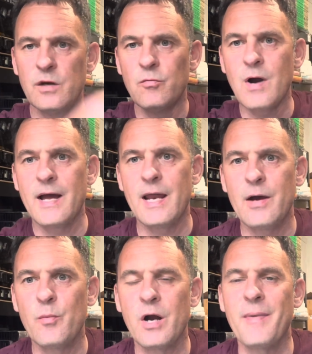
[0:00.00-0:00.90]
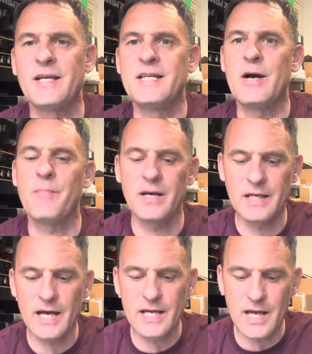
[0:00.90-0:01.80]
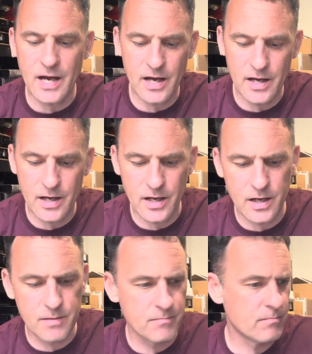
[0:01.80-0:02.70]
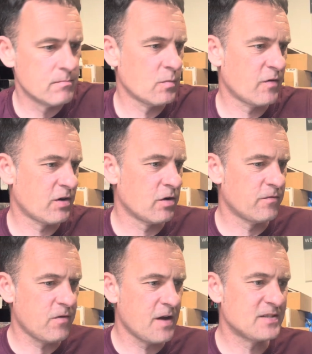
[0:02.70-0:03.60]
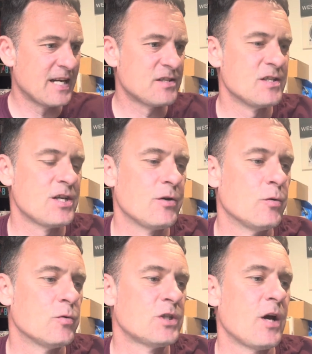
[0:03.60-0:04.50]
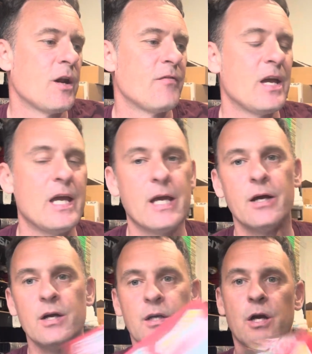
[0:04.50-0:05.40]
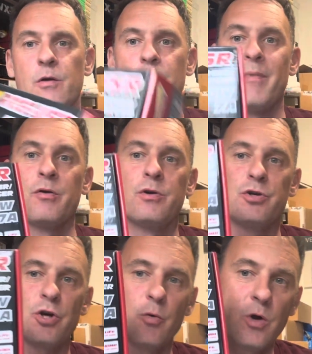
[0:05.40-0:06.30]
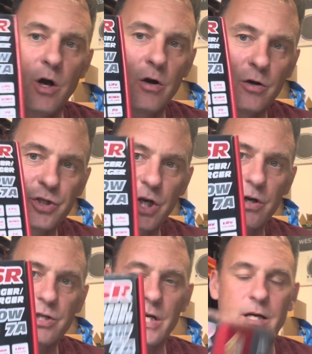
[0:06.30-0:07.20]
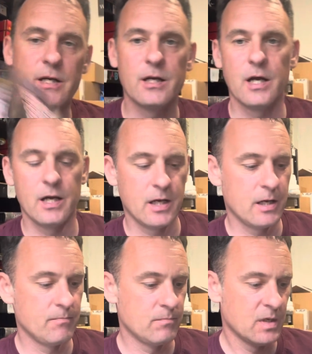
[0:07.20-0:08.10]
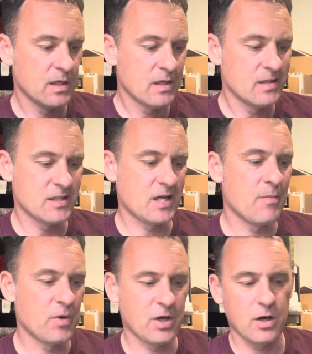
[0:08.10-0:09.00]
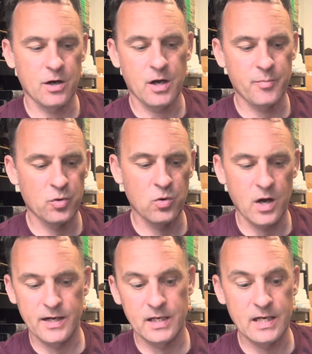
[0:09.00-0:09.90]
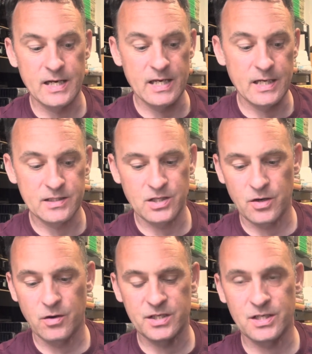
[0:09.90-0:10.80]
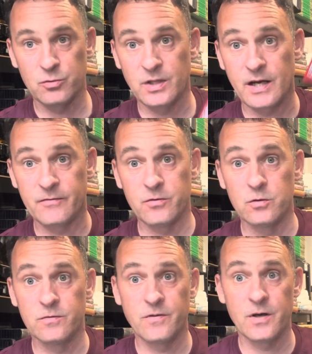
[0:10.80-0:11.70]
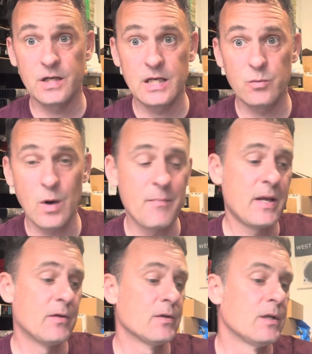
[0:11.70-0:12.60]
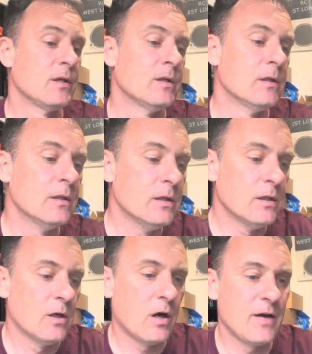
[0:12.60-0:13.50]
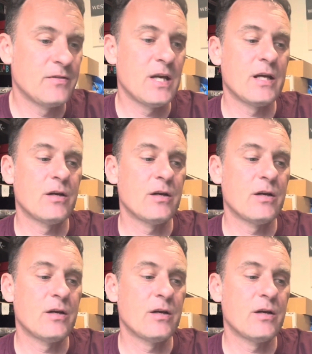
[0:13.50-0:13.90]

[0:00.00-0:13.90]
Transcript: Right, hello and welcome back. It's now Monday. What have I got? 5 sales in total. Starting over here, a remote control car charger. This come with a car that I bought. I didn't need it, so I sold that for £31. I've then